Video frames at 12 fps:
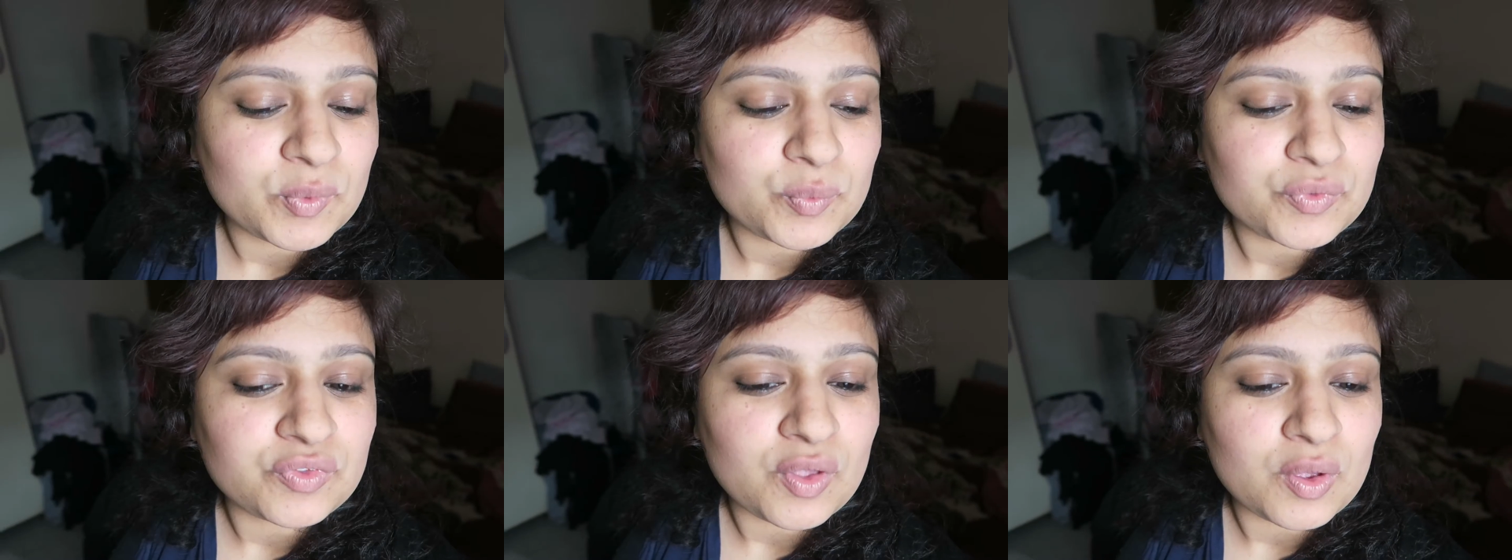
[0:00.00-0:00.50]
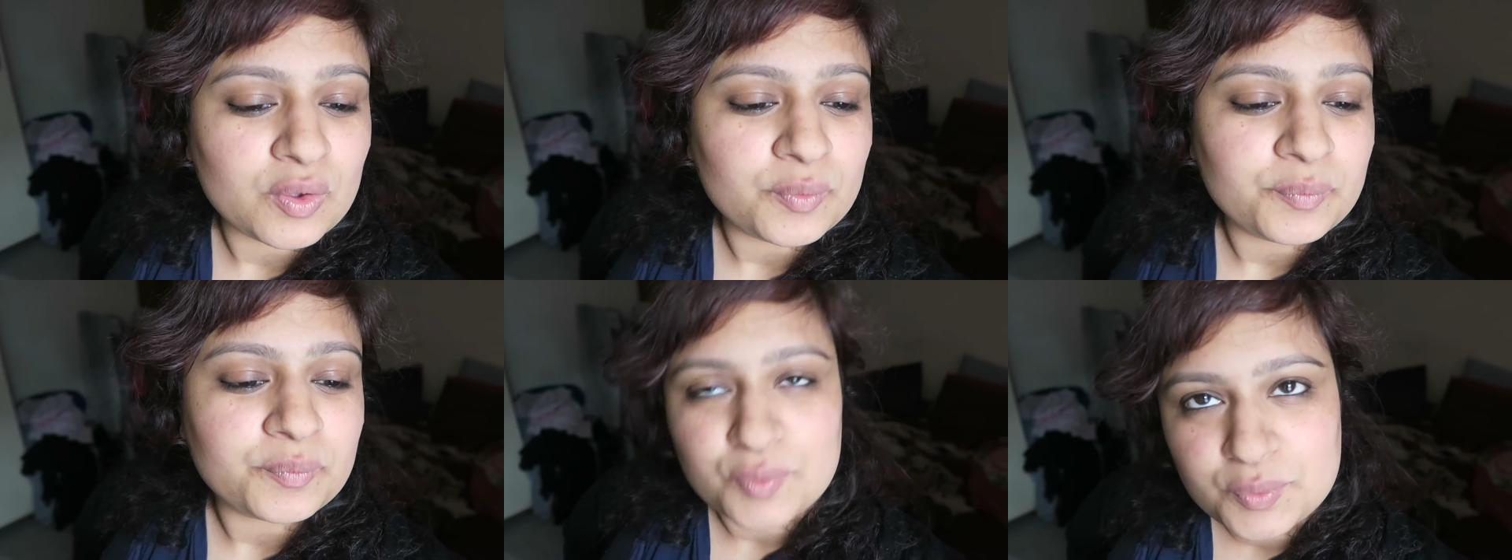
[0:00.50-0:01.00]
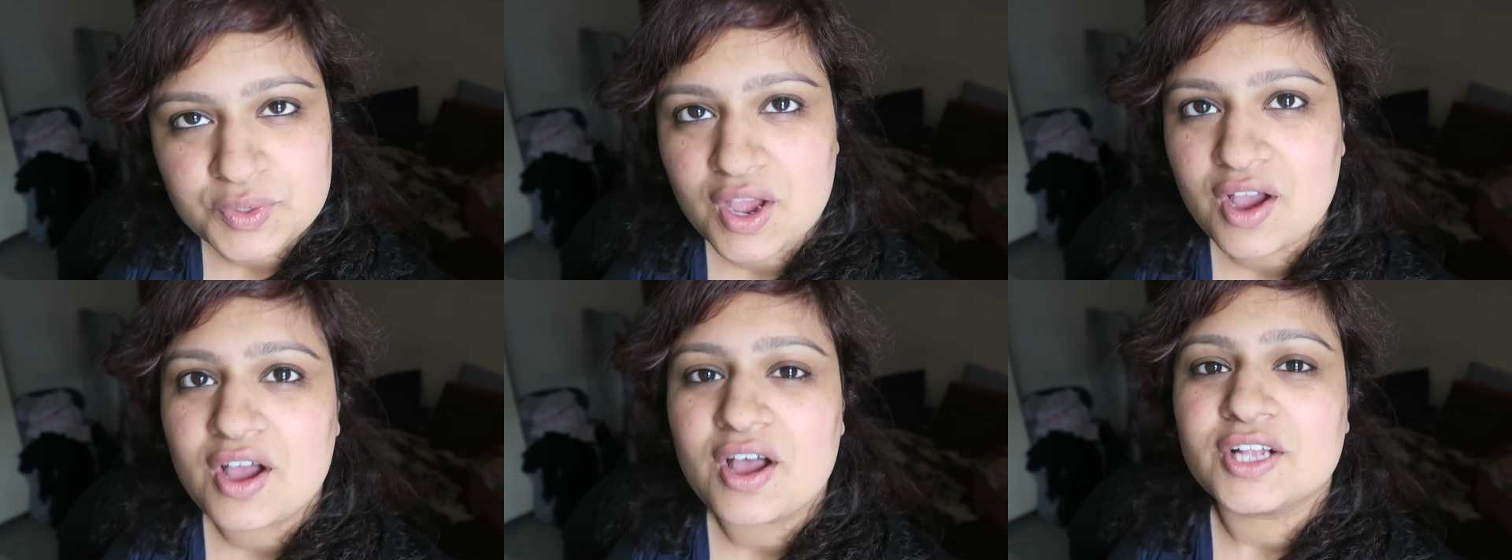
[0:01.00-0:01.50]
Also,
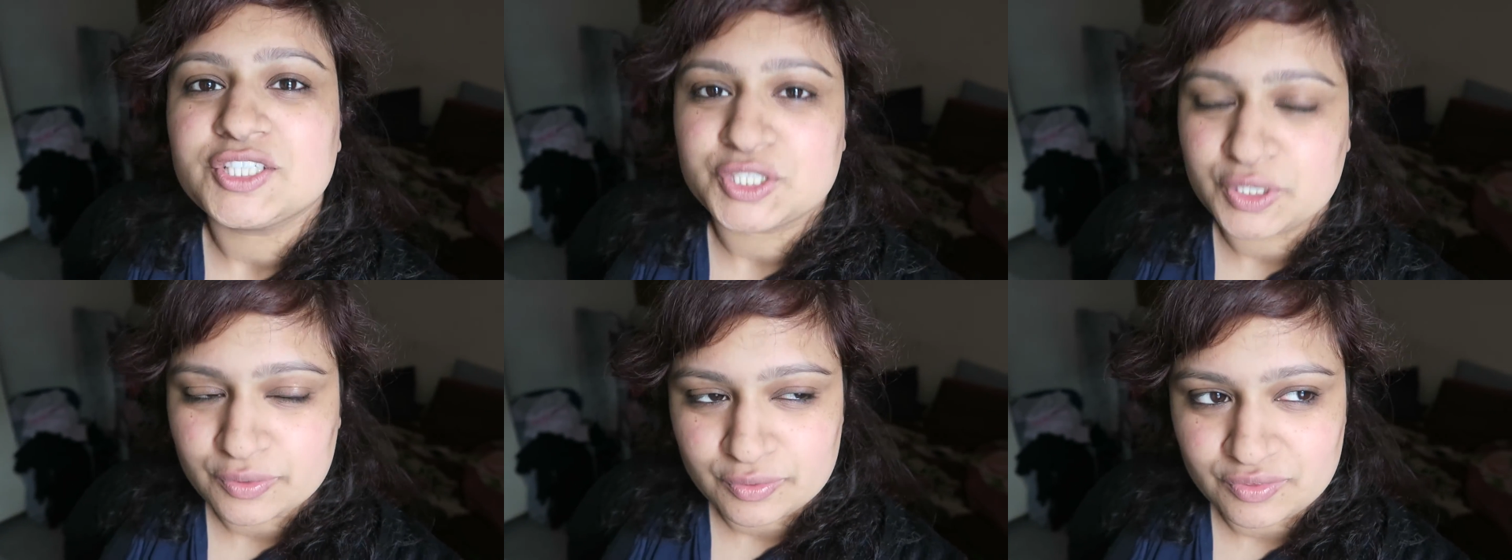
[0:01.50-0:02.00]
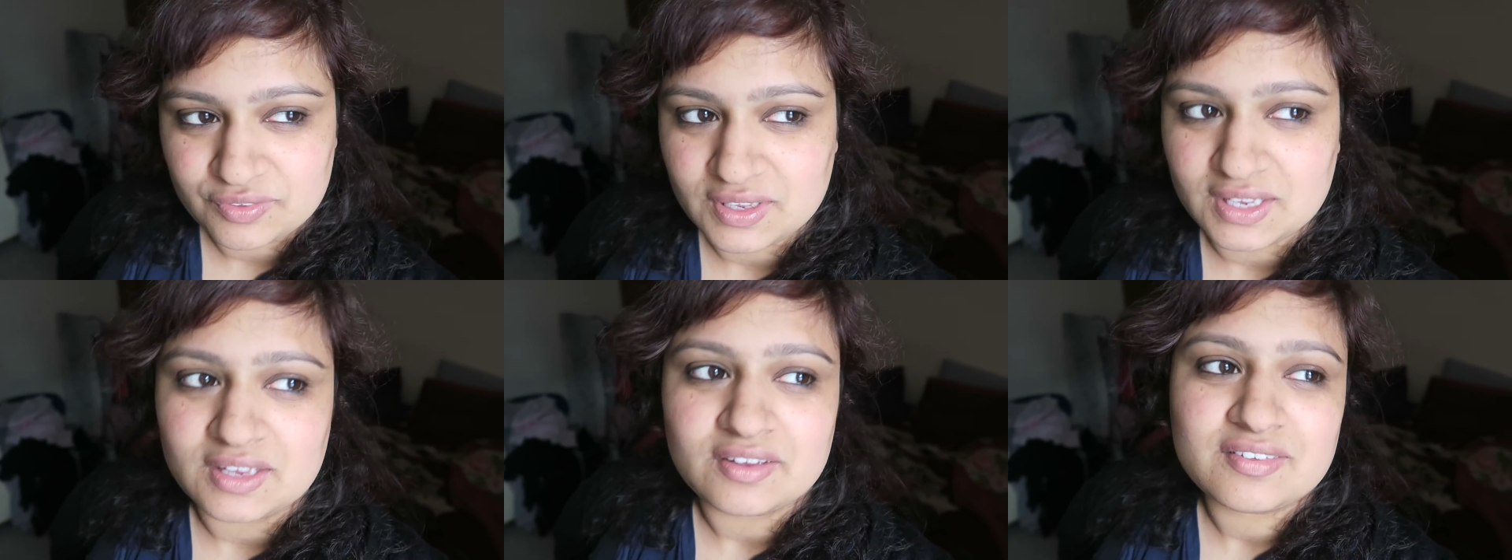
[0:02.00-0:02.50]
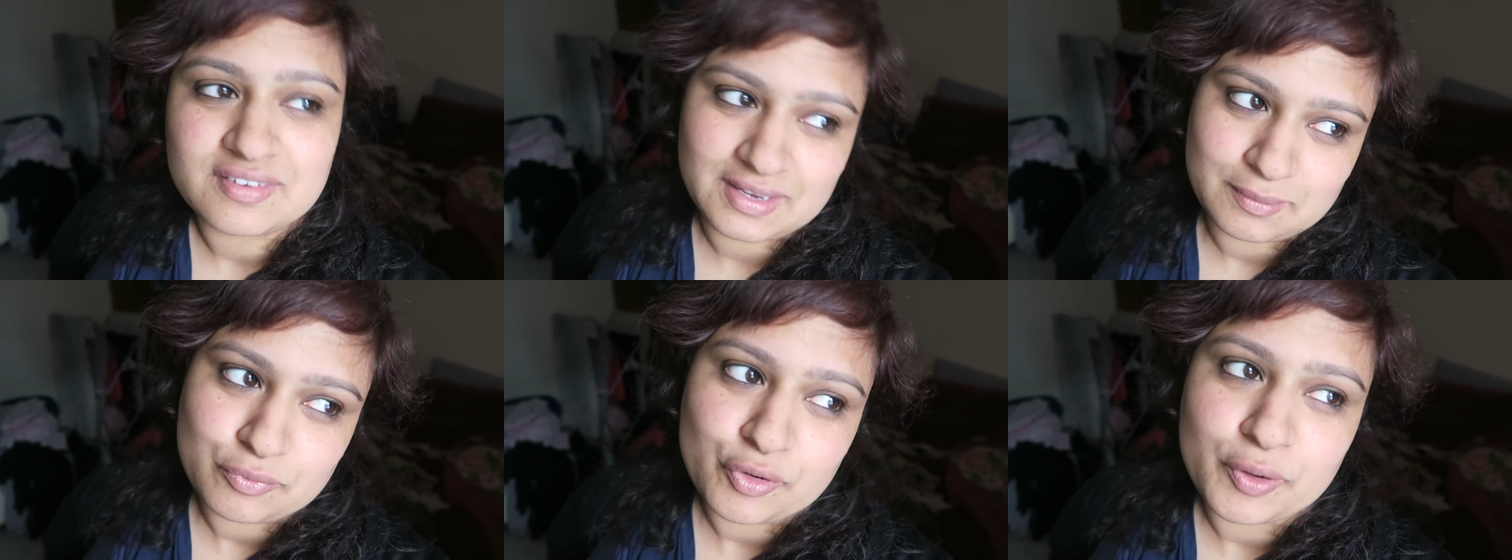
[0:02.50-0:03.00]
sauna, jacuzzi,
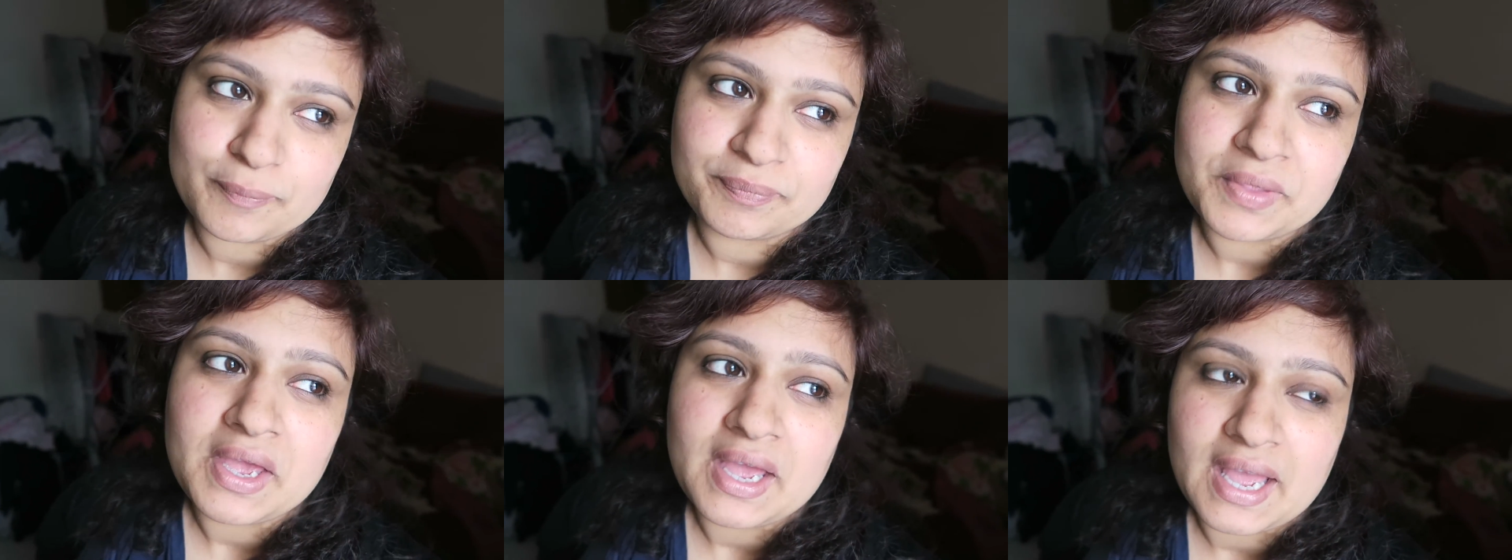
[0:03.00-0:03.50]
steam room,